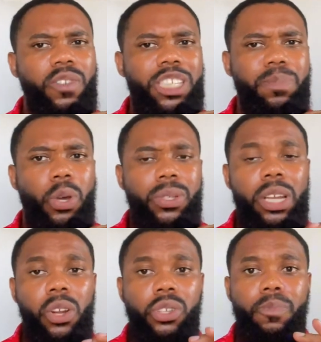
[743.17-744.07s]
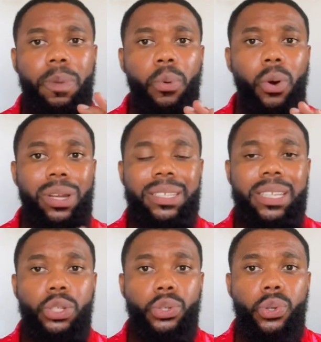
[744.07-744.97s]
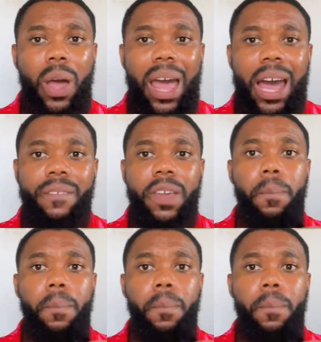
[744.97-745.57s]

of this because a lot of people honestly do not have